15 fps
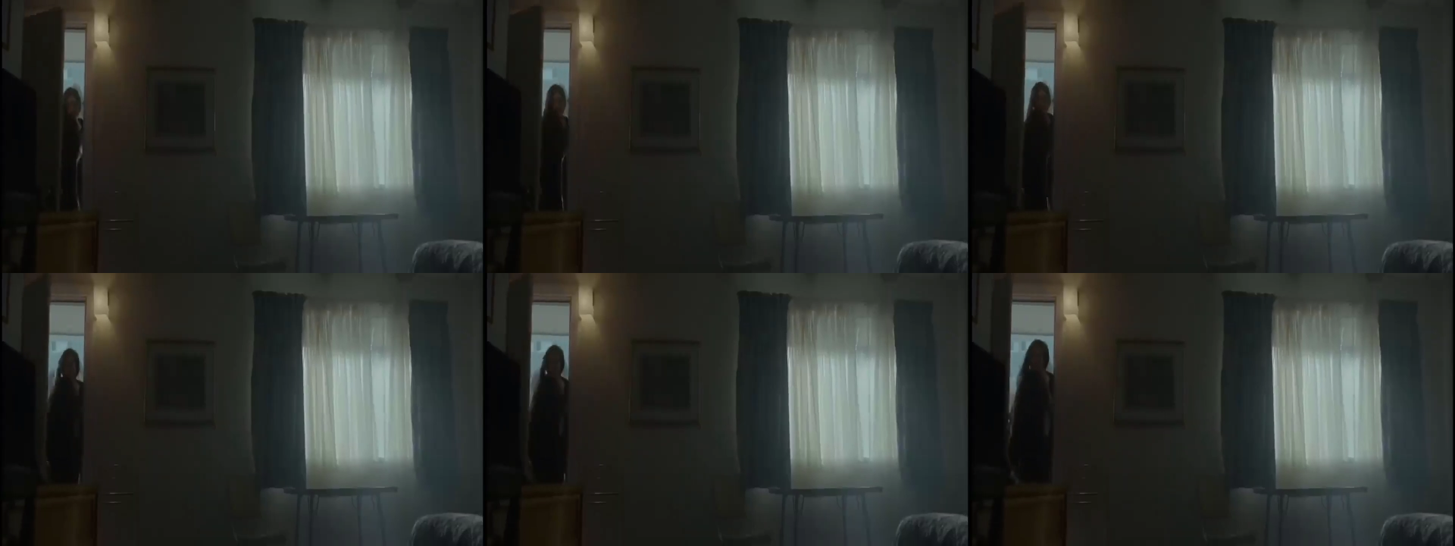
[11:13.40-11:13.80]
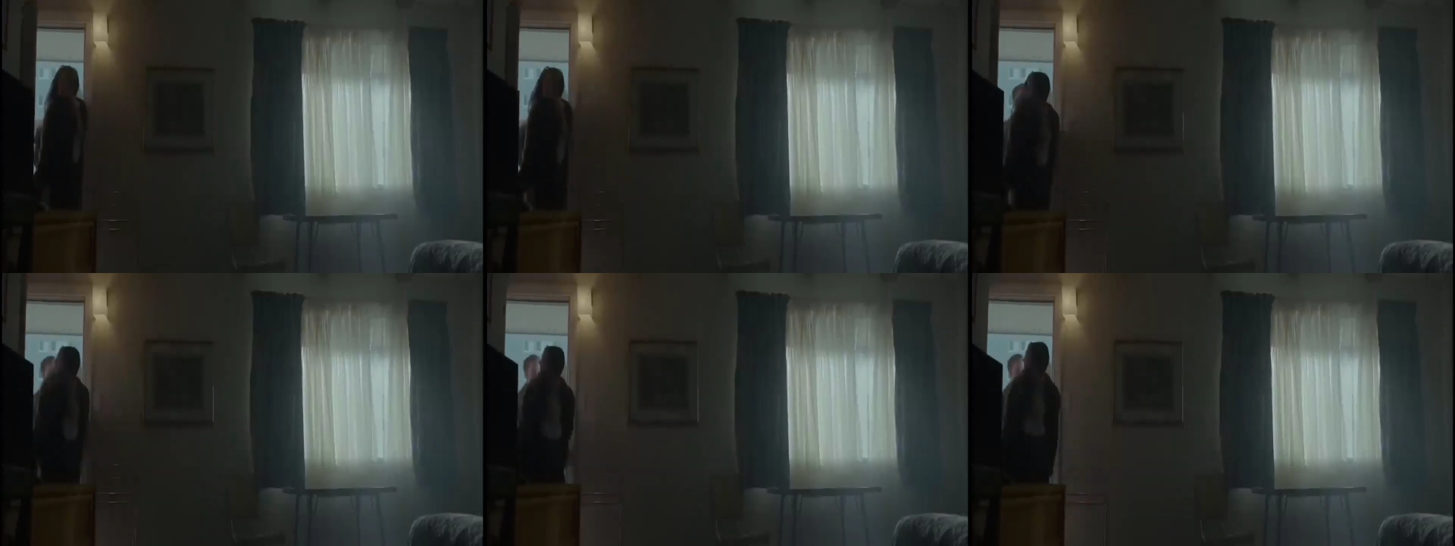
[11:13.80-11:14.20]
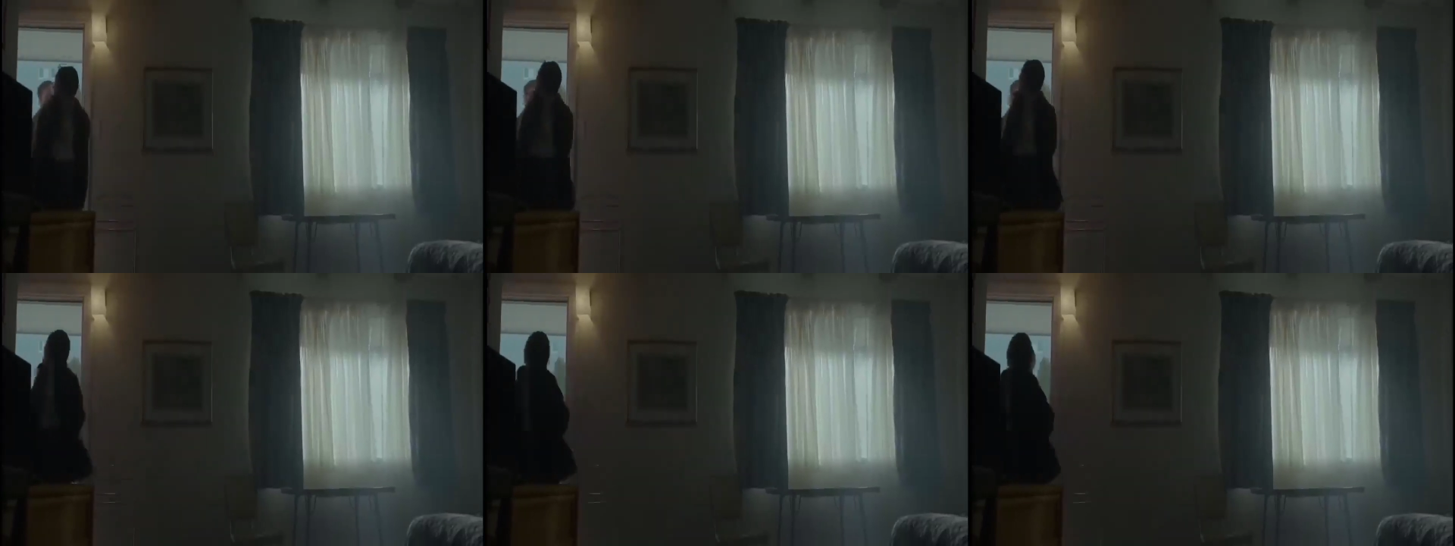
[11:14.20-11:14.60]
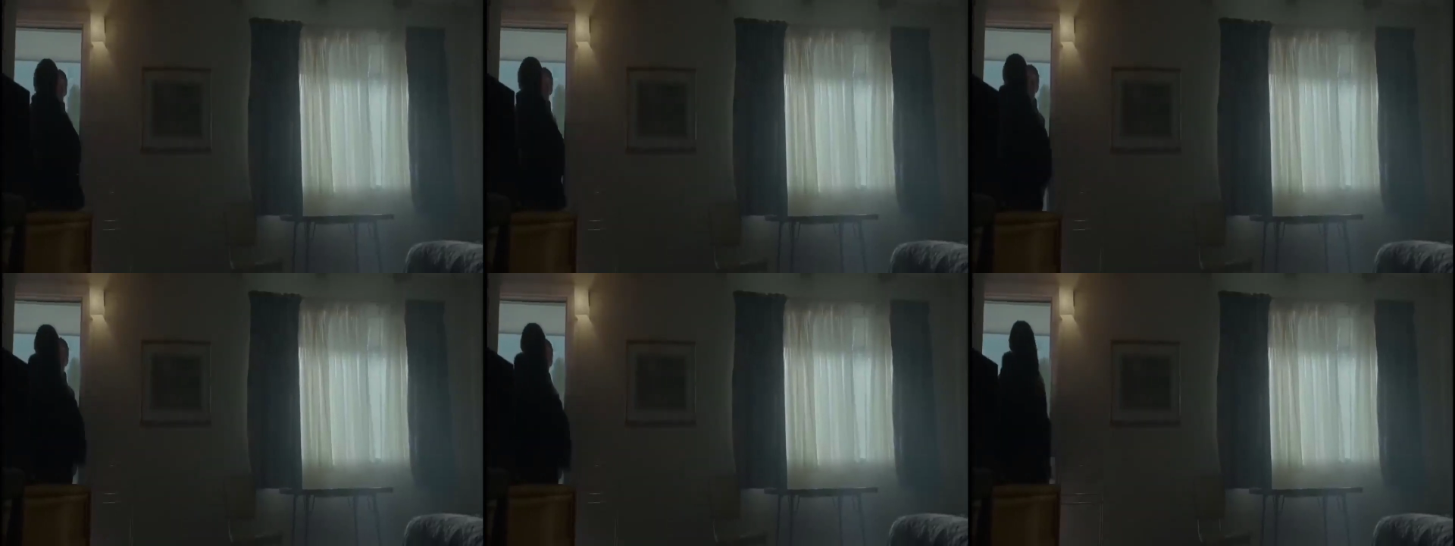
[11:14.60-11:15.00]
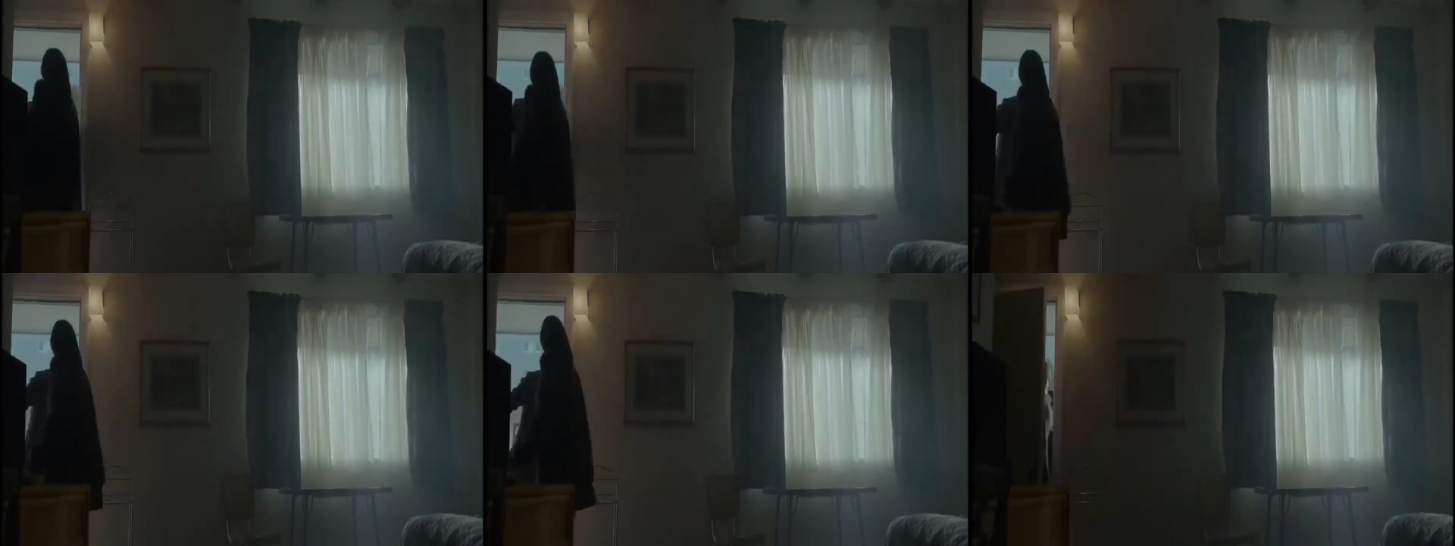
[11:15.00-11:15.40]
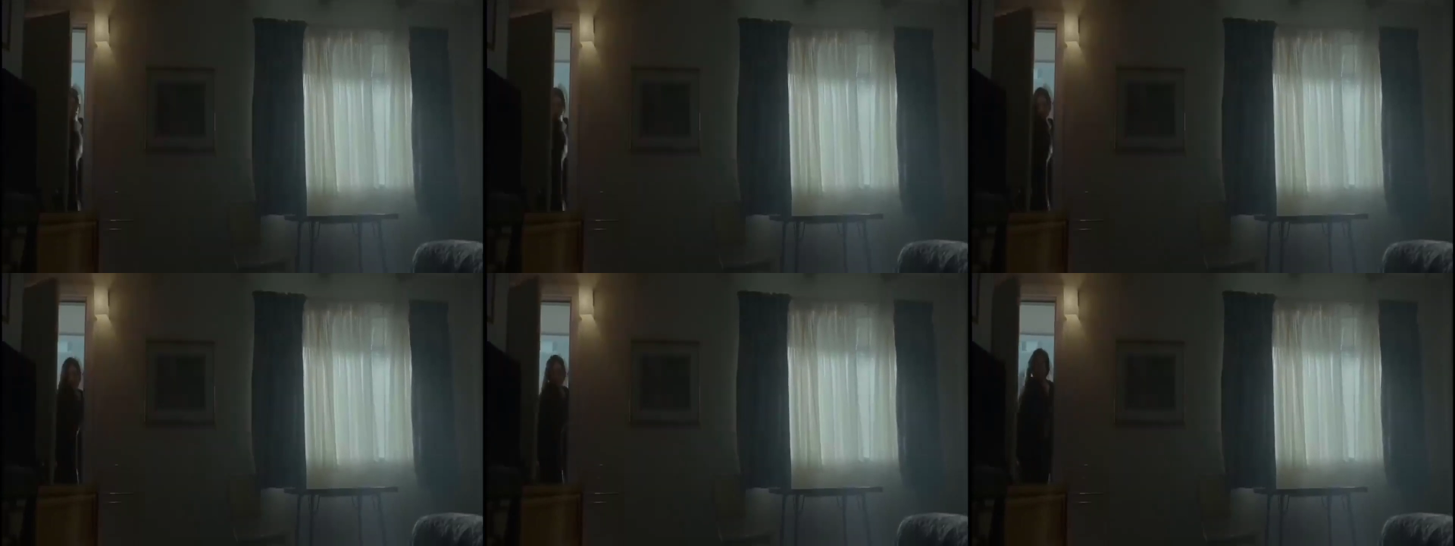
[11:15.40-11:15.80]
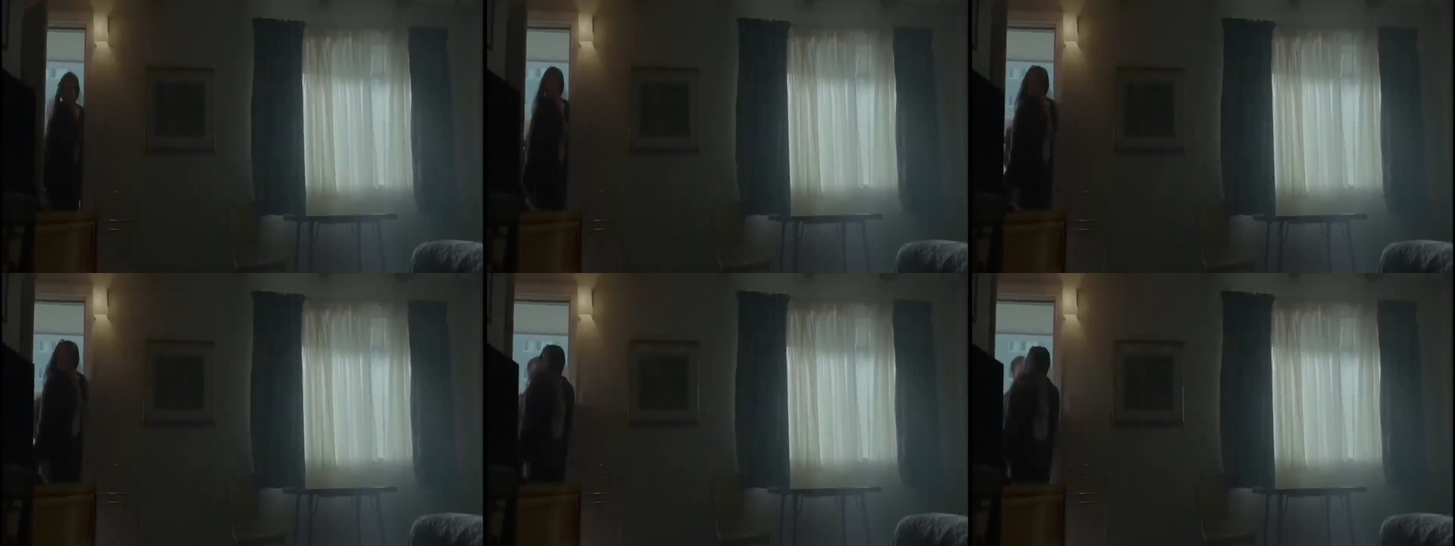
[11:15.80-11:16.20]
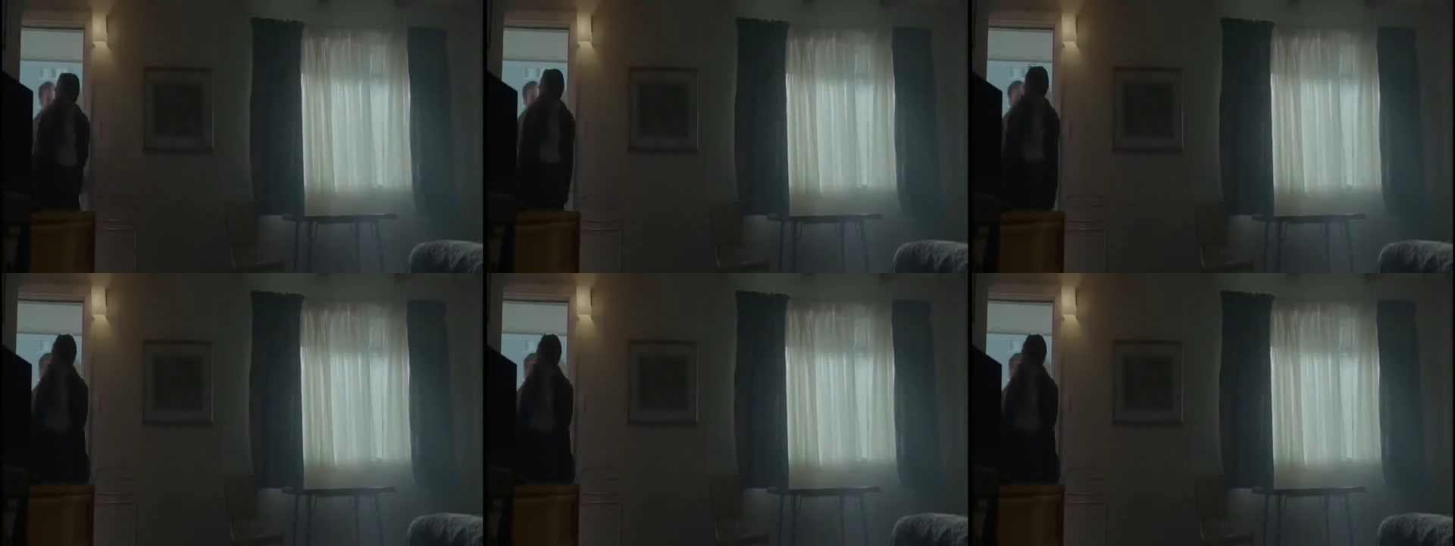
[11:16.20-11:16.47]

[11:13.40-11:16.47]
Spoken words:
No face is visible, so there are no lips to read.